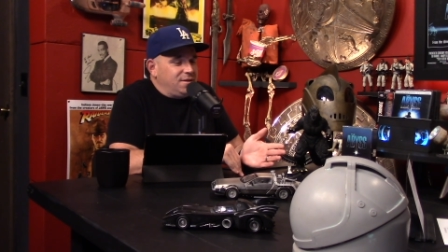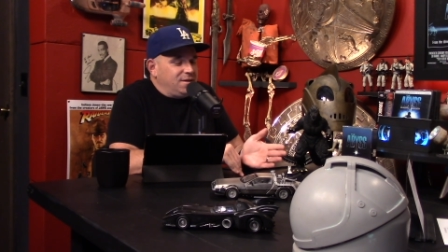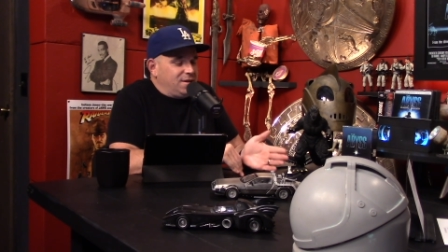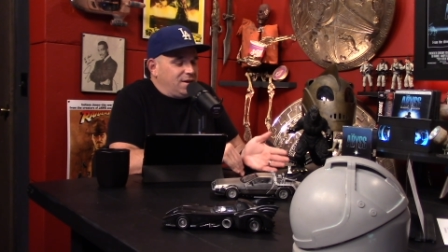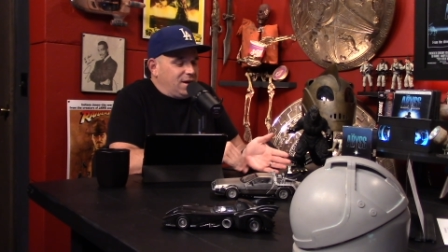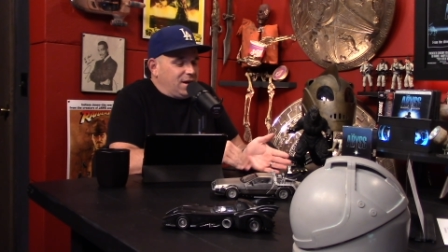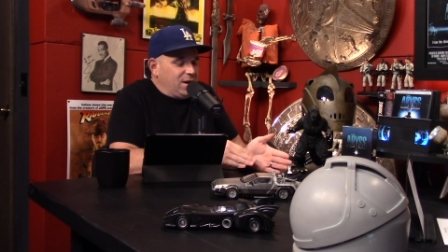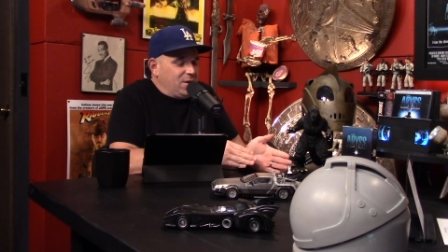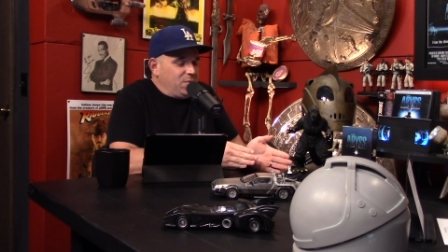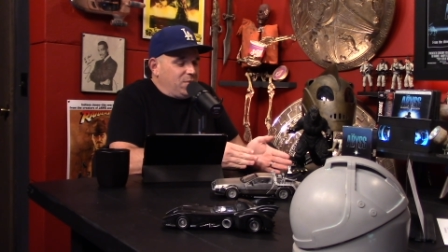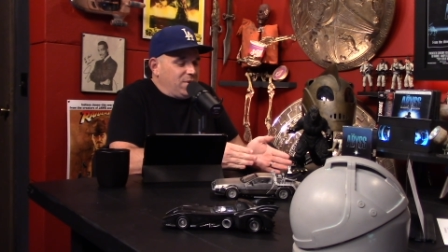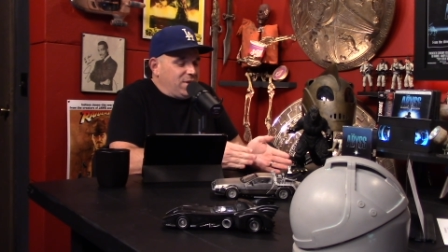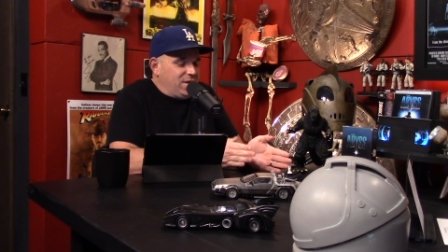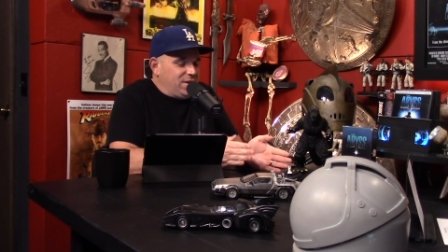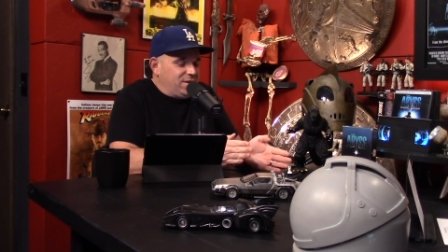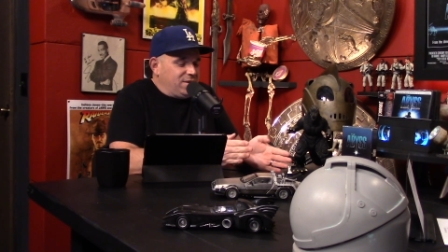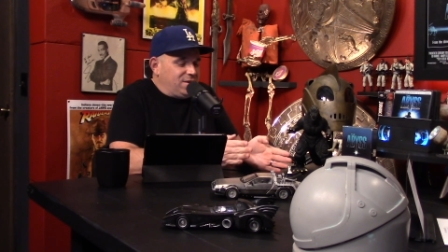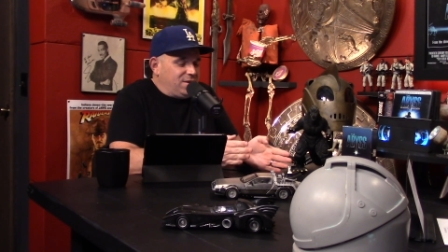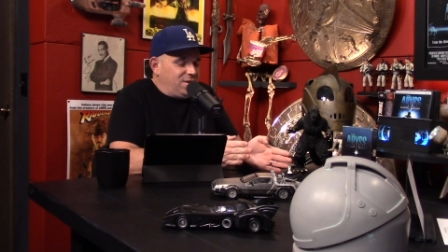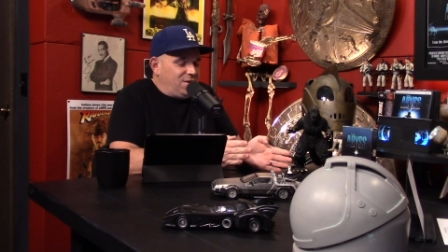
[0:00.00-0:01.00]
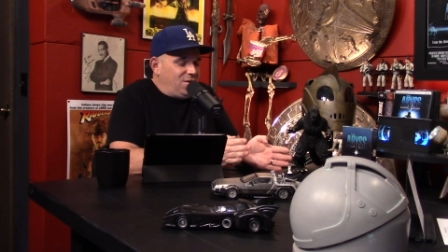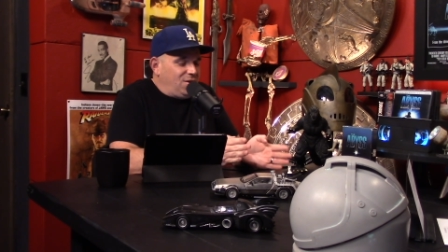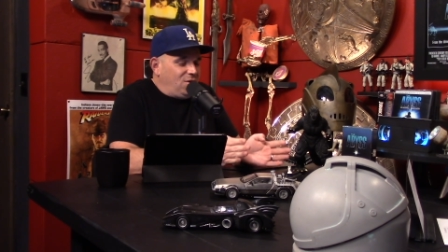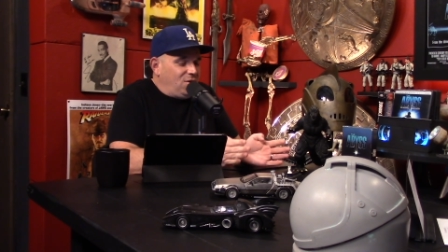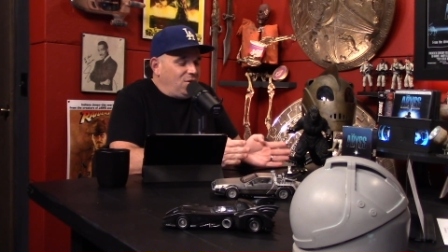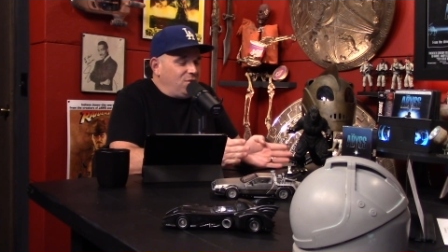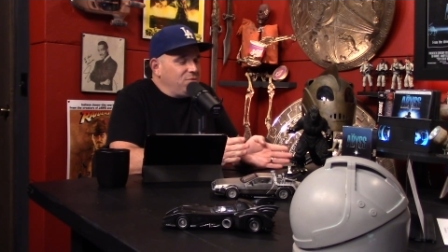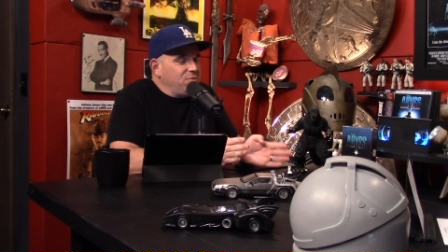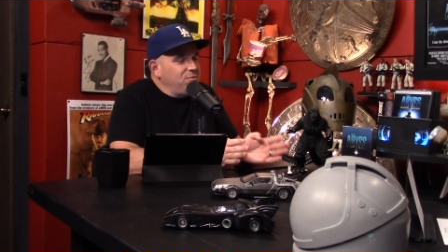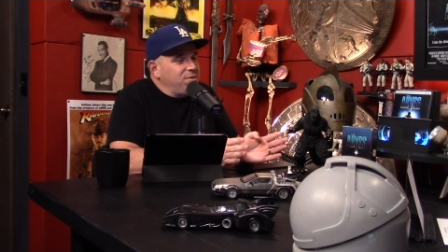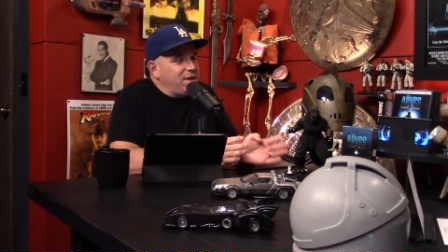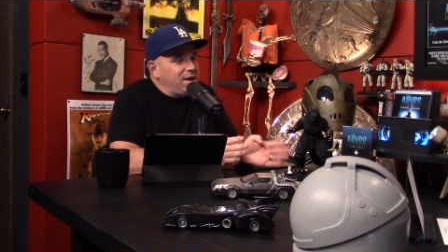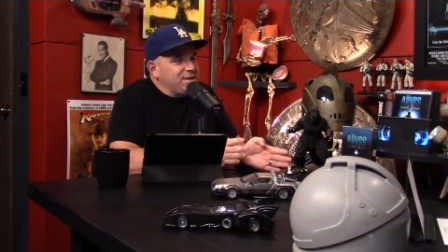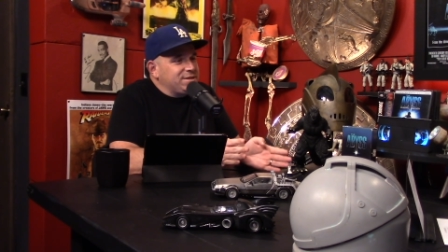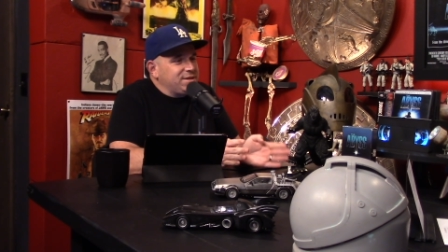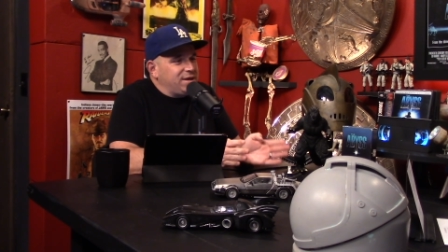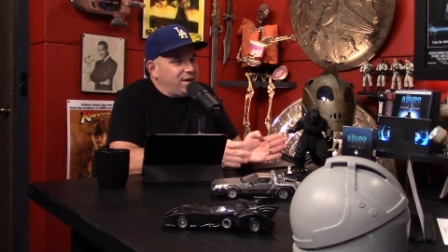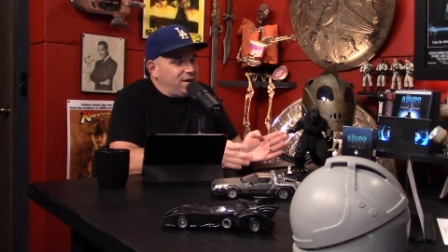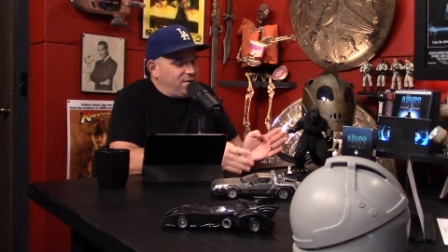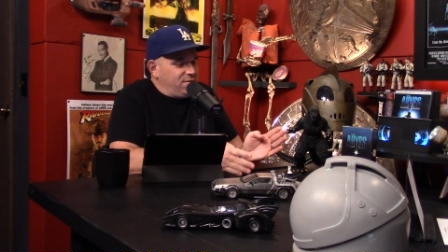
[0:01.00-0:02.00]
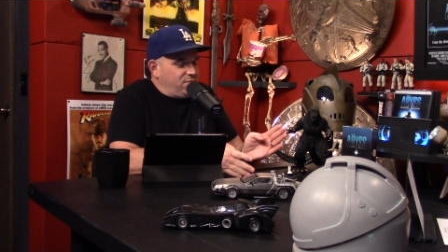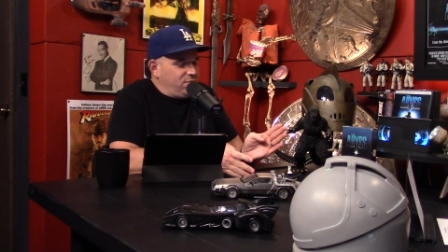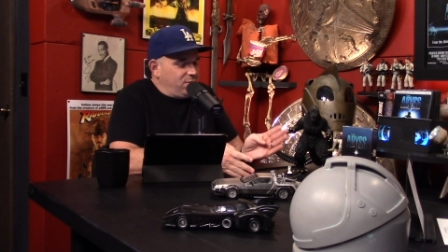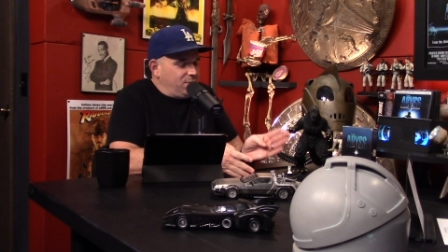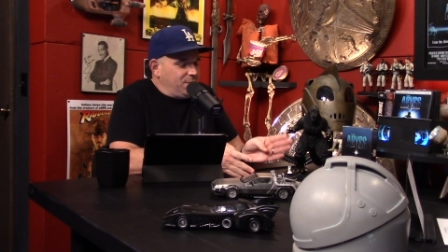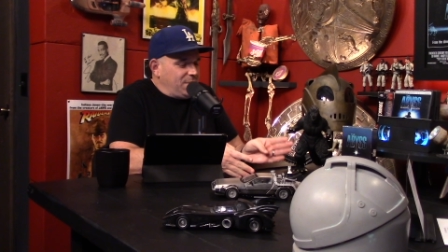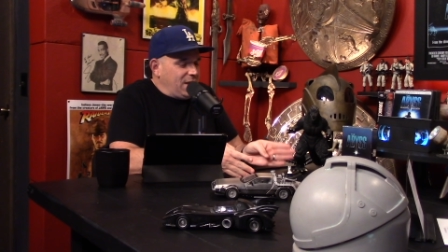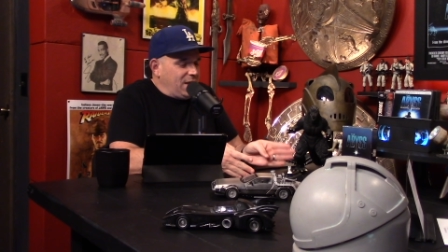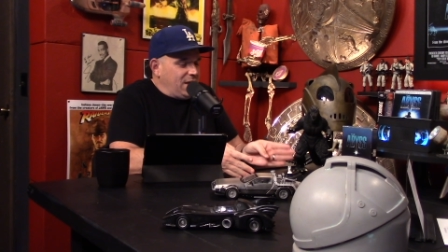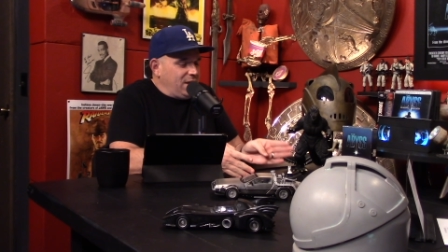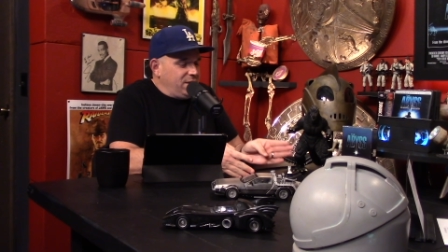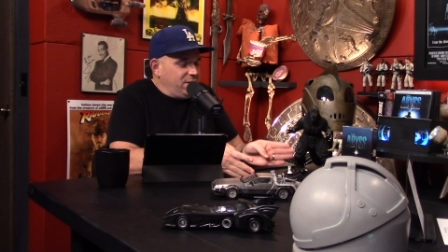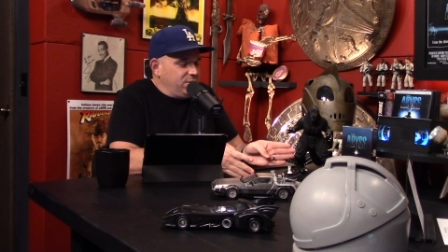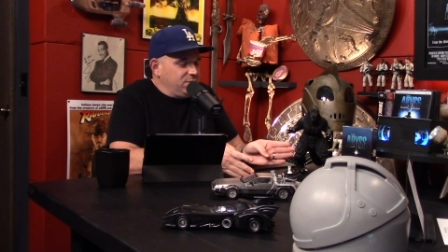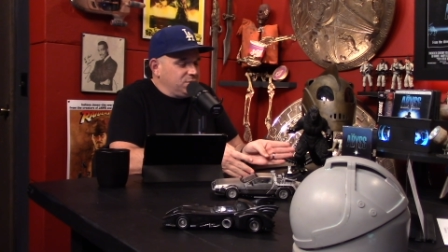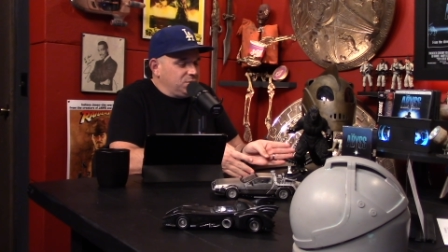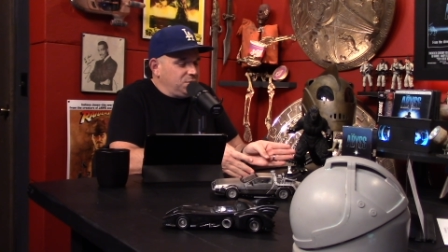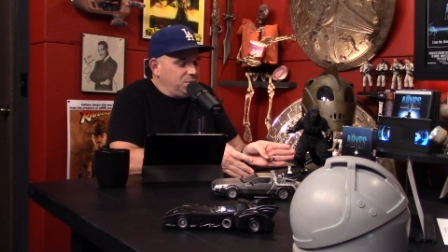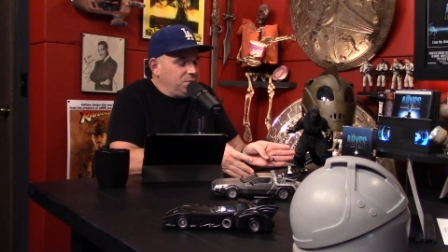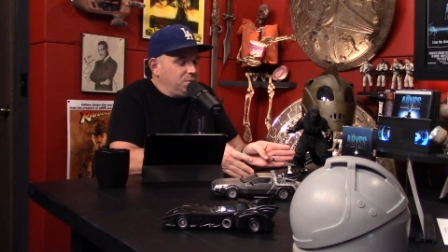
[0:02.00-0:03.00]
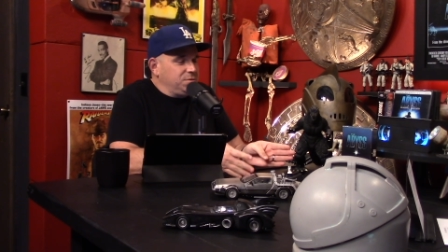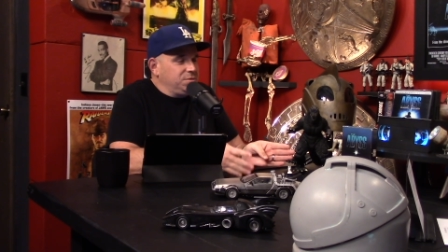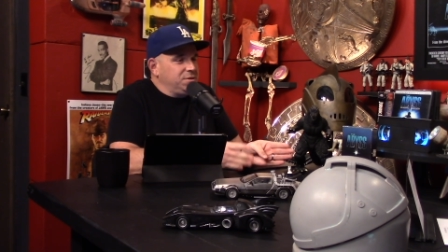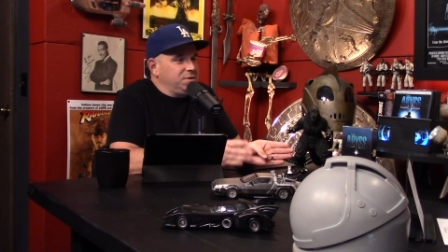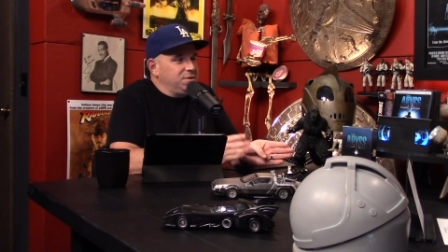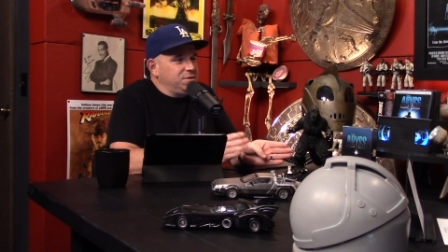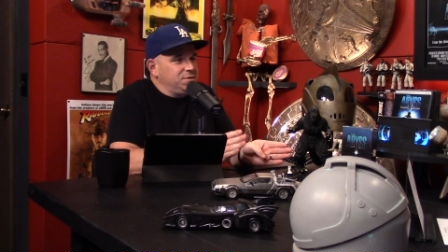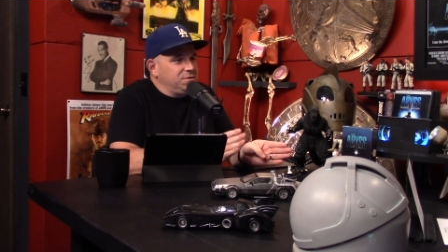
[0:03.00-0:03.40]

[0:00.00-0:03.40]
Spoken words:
I went all through that time from 8 years old